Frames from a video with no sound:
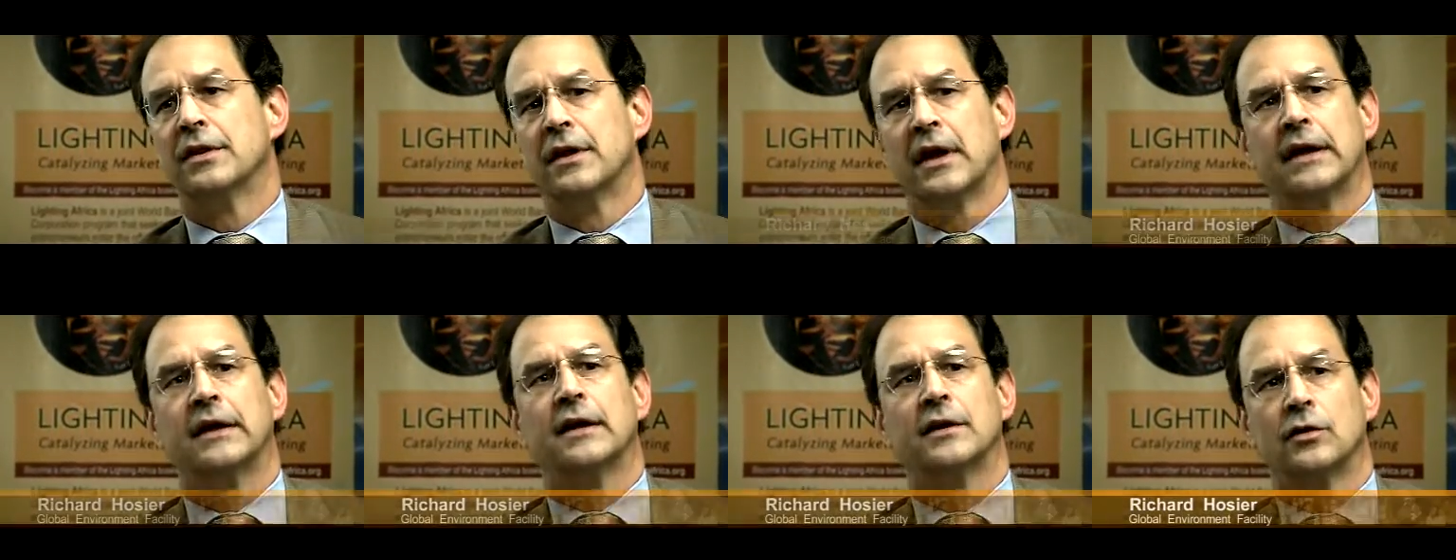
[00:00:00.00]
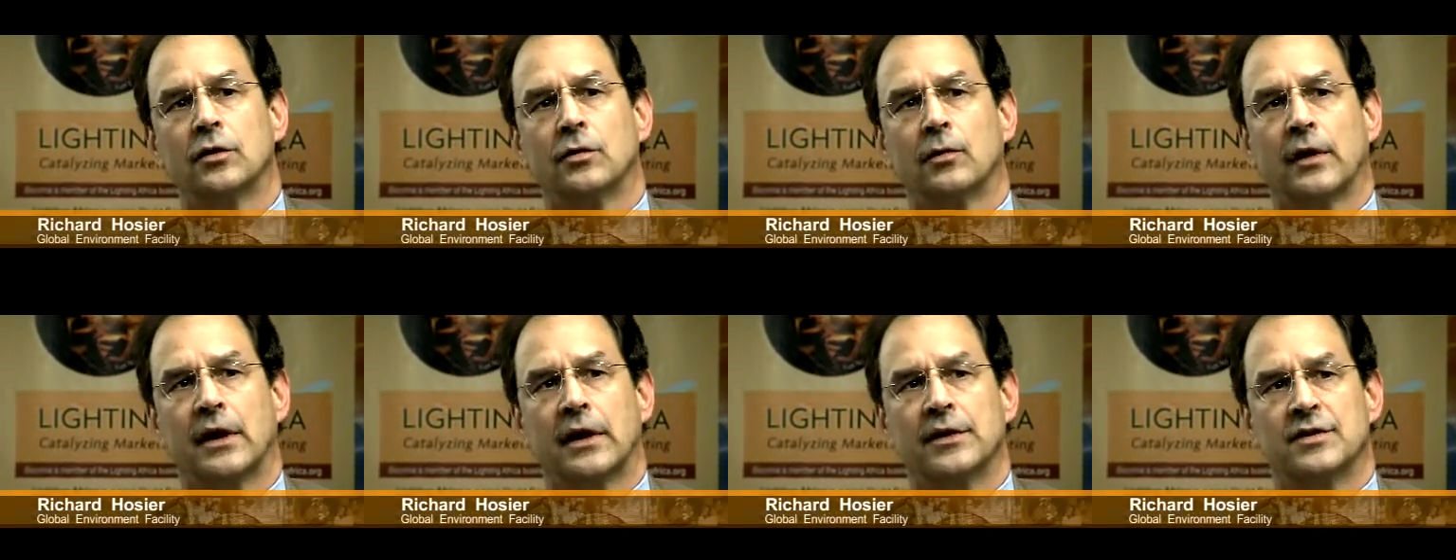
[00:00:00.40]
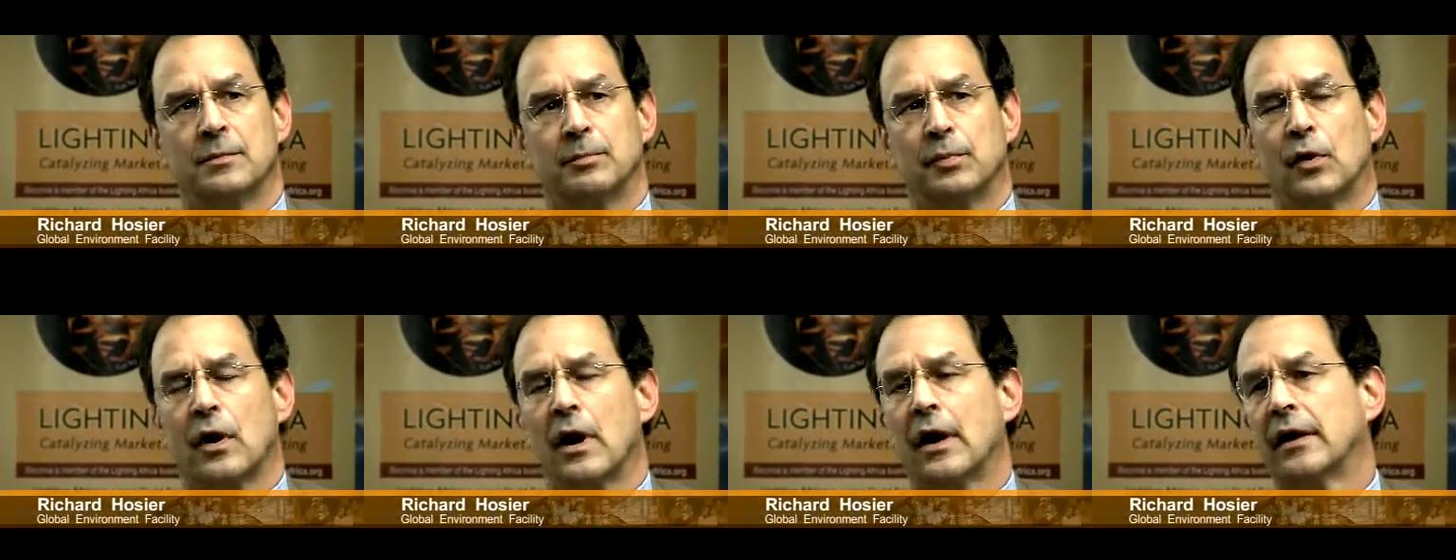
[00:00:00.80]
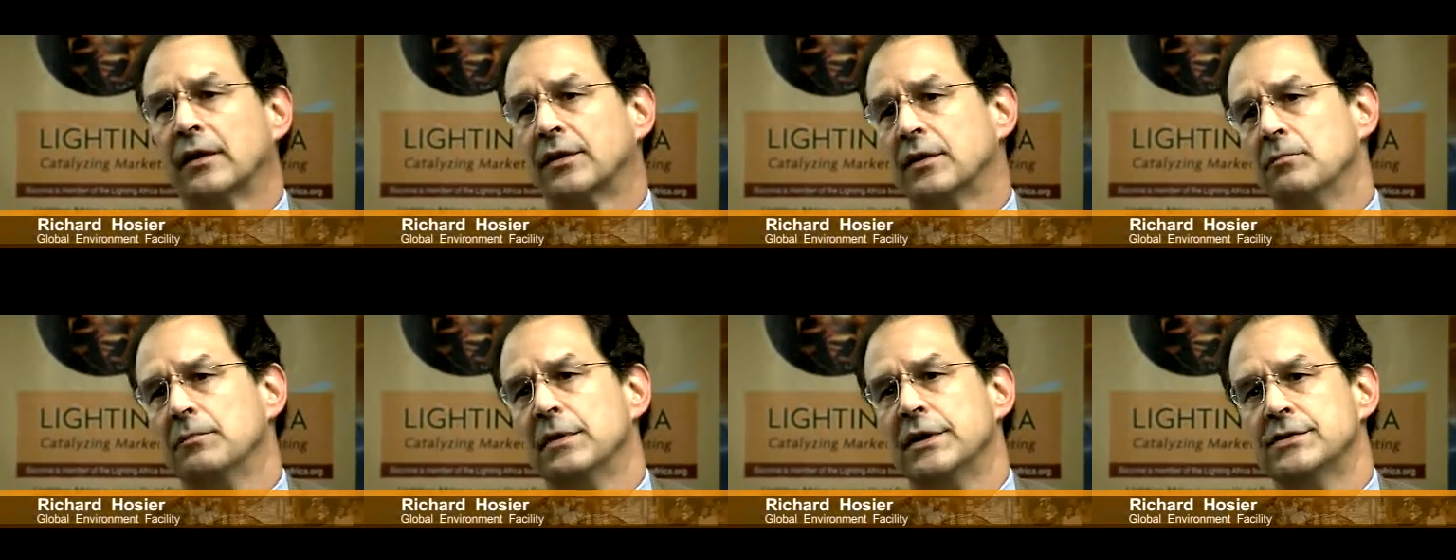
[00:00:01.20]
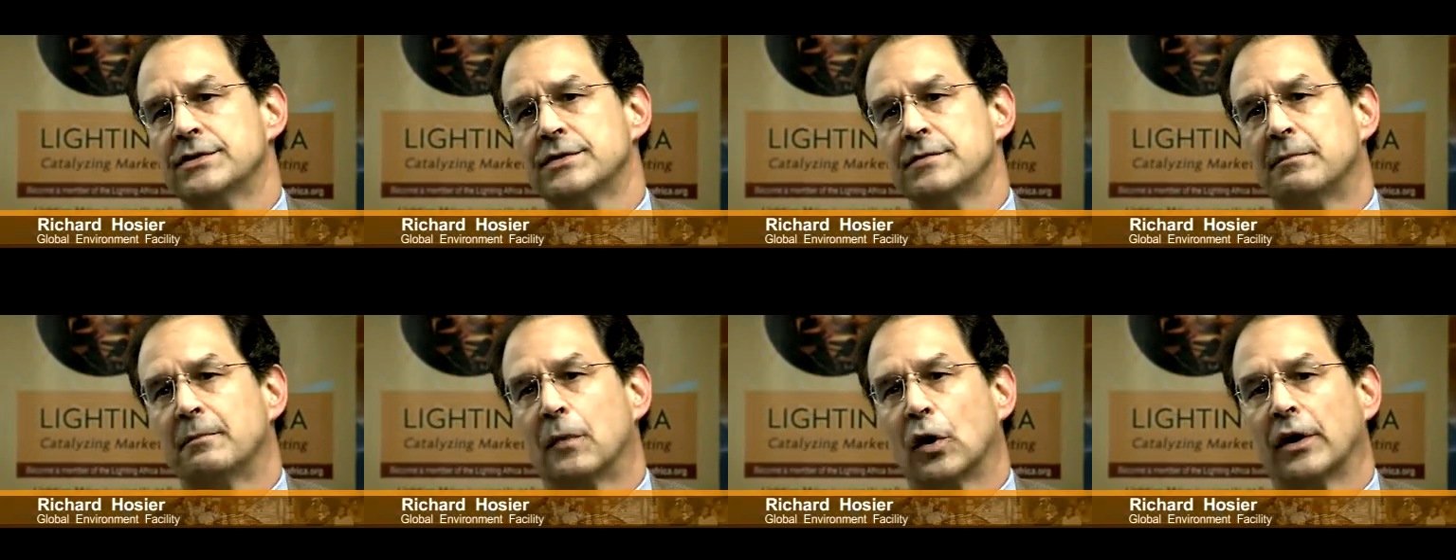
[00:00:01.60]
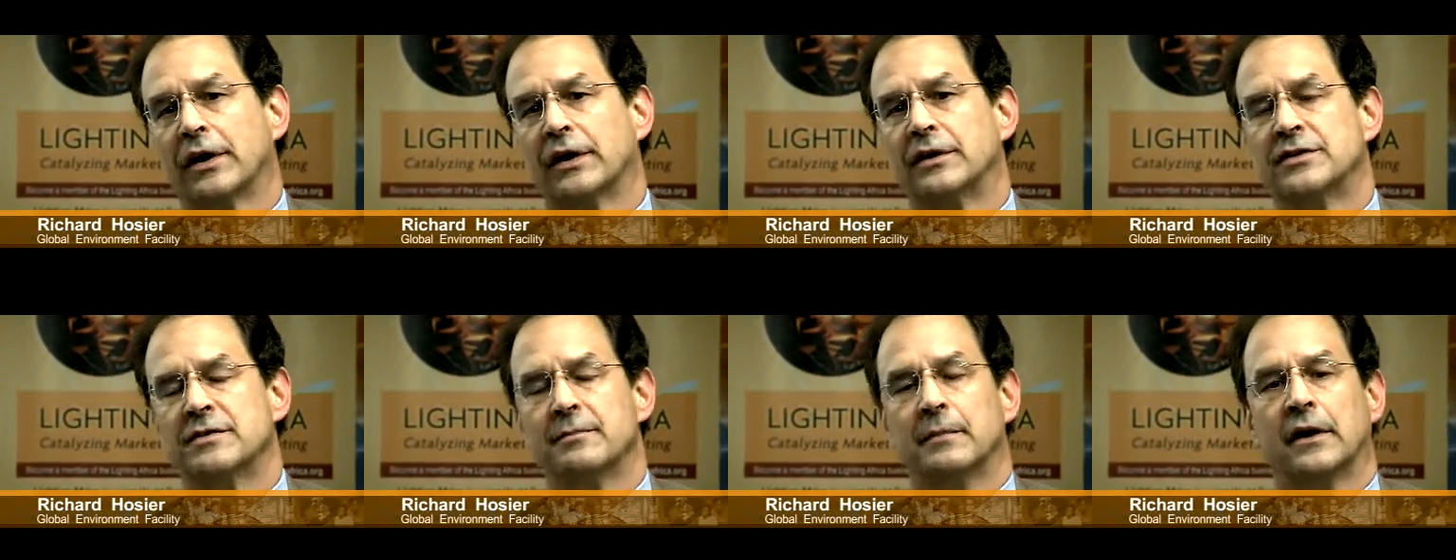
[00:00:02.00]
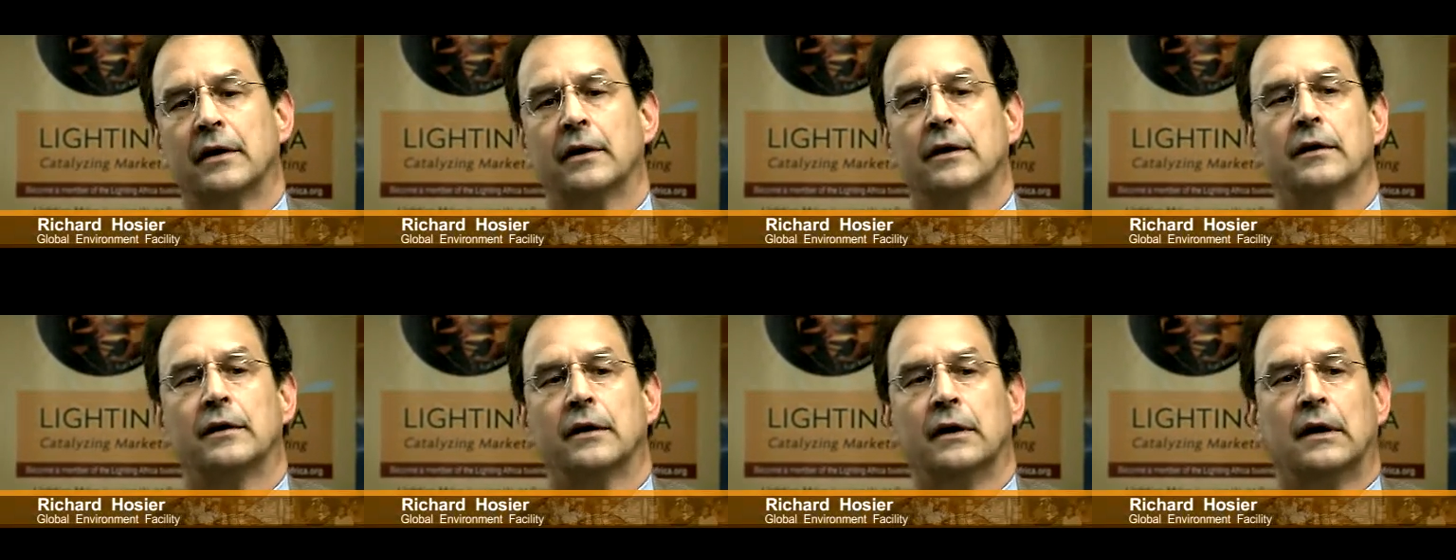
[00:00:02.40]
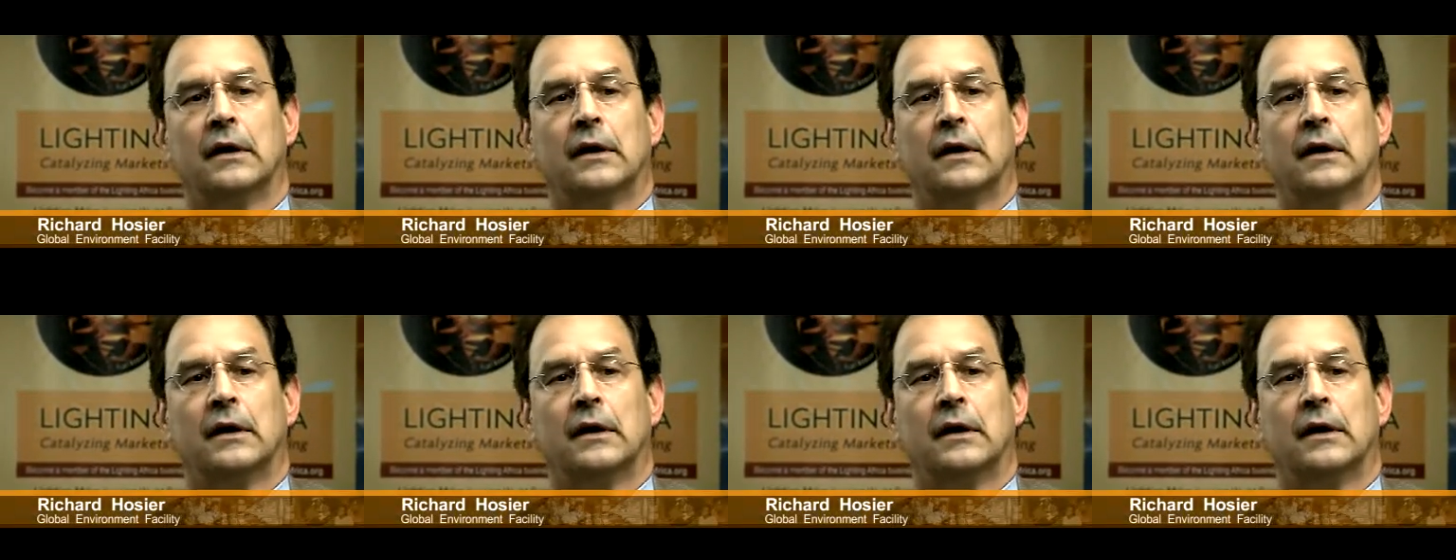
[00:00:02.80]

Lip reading: they can create the product that meets the market demand,